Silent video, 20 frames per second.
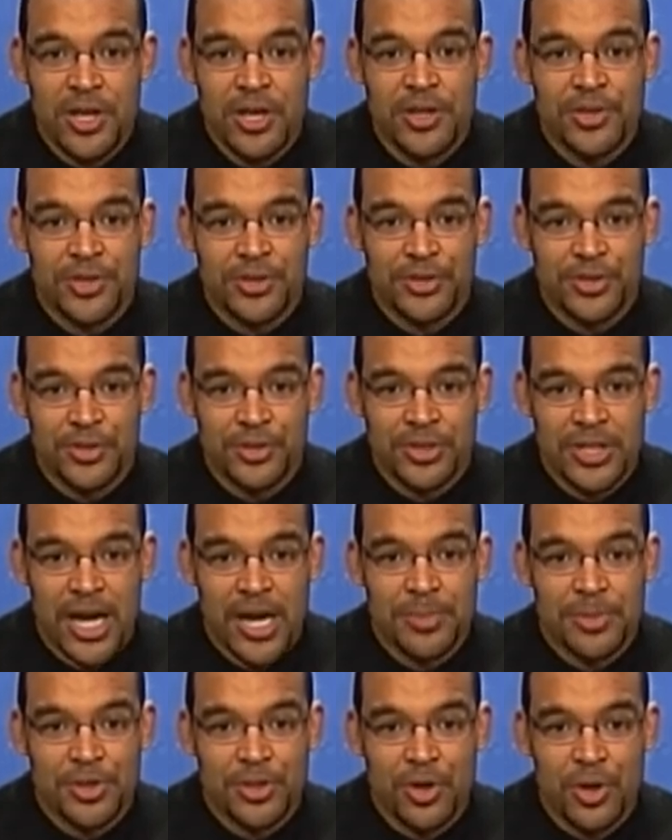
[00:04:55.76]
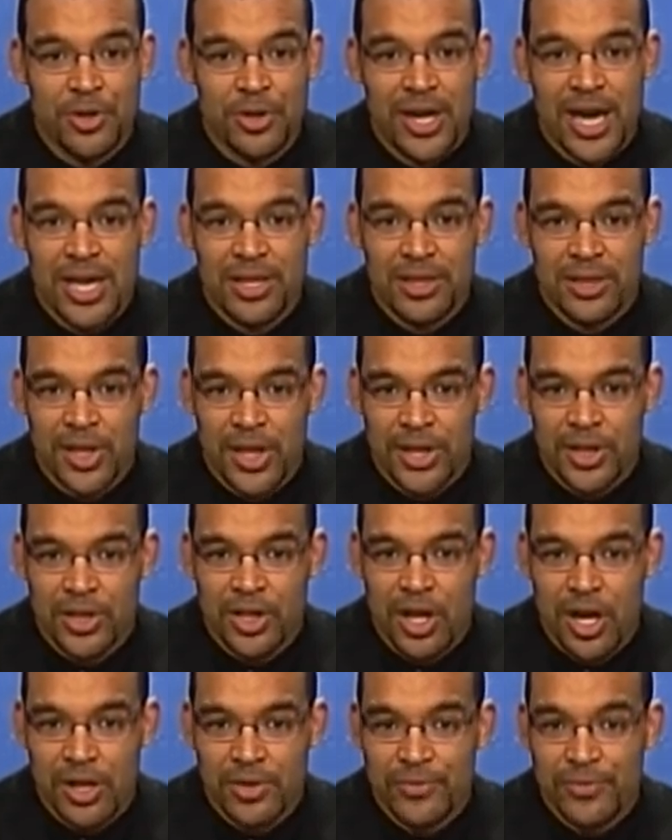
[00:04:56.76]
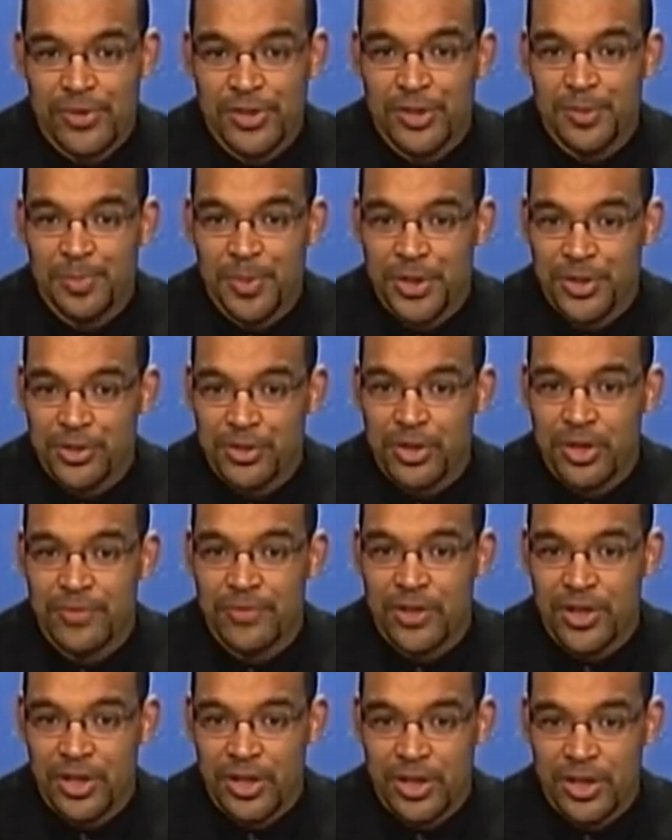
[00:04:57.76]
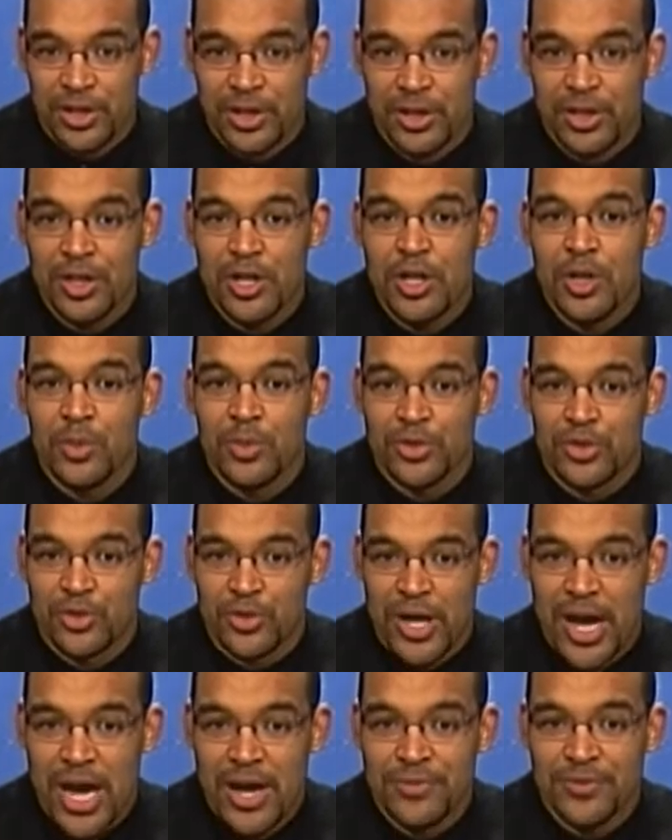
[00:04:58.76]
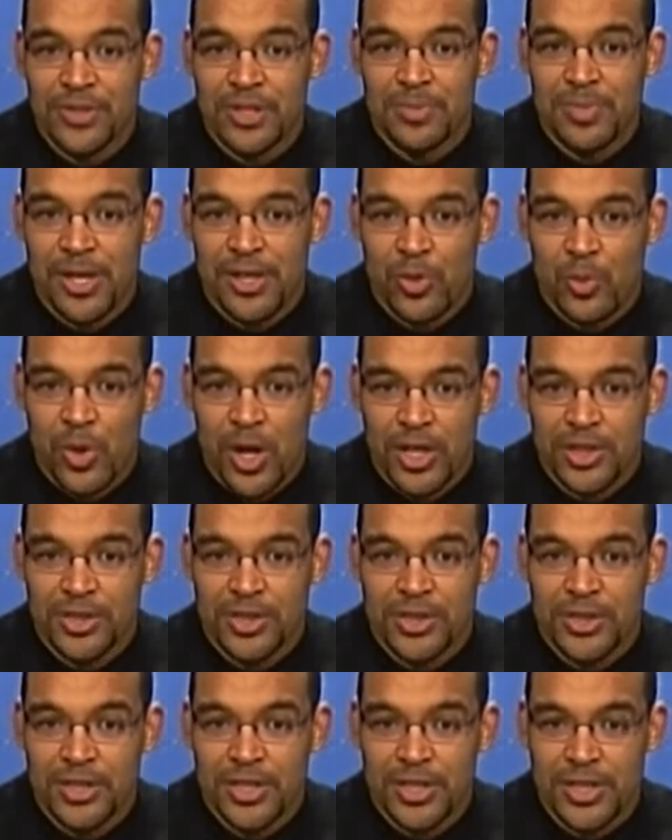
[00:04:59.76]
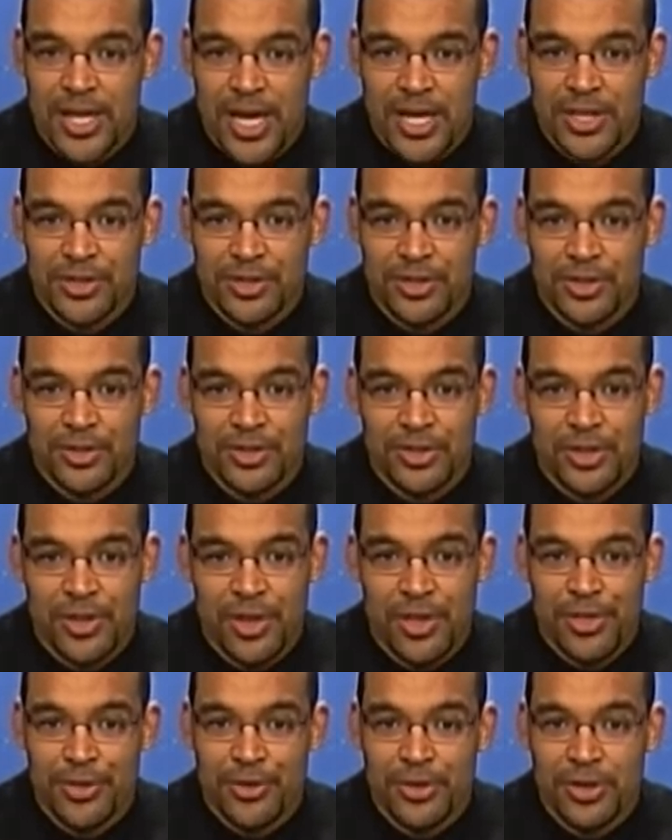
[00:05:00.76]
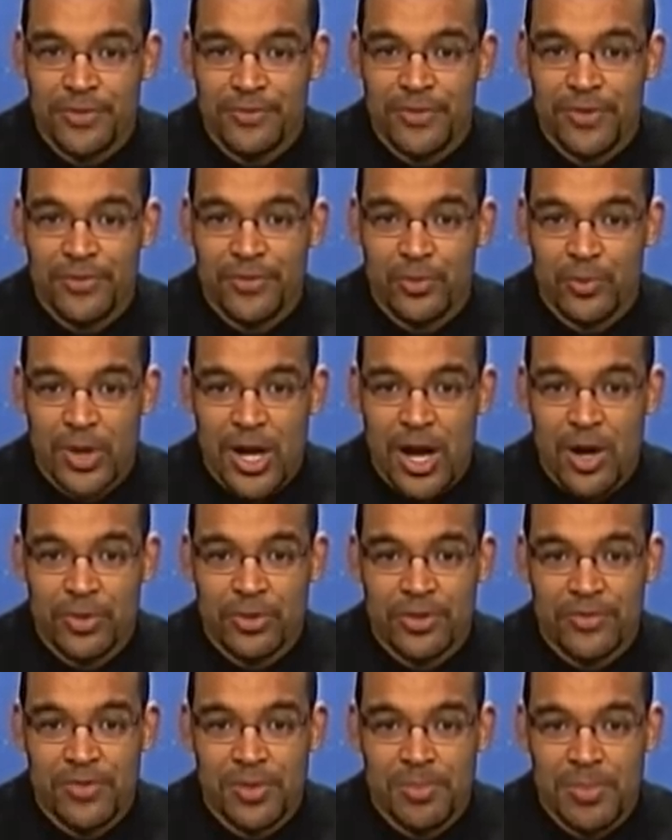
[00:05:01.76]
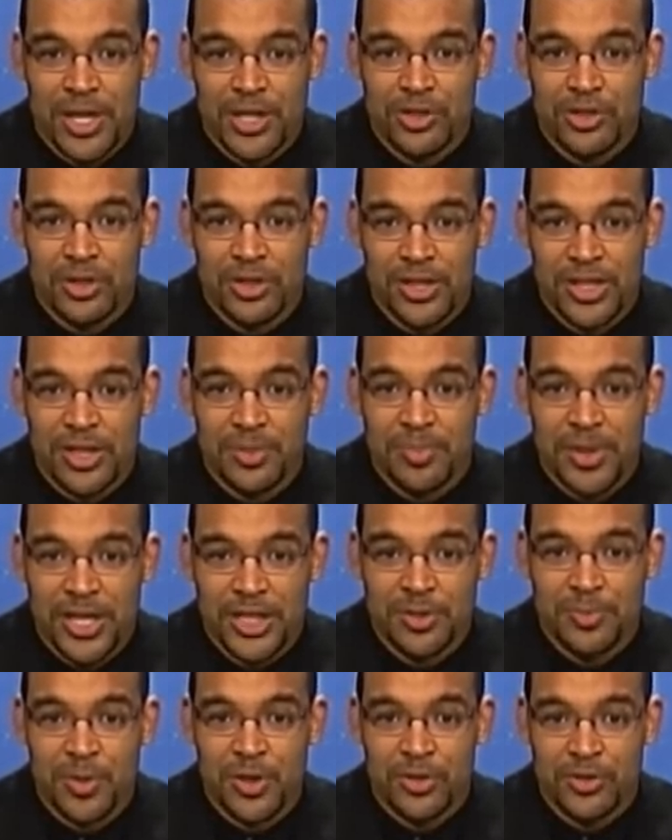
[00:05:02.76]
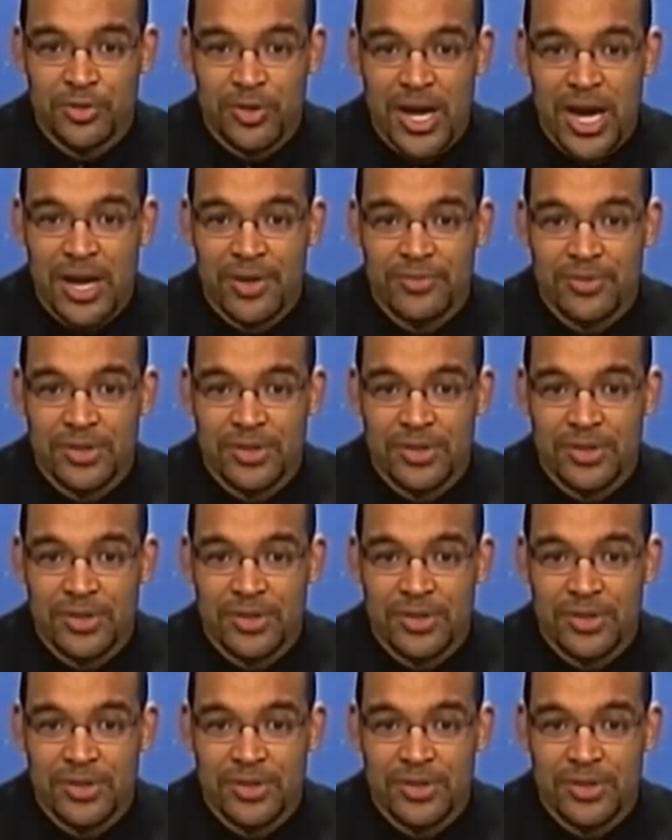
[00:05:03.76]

The 2-time Dakota Athletic Conference Pitcher of the Year was drafted by the Washington Nationals in the 35th round of the Major League Baseball draft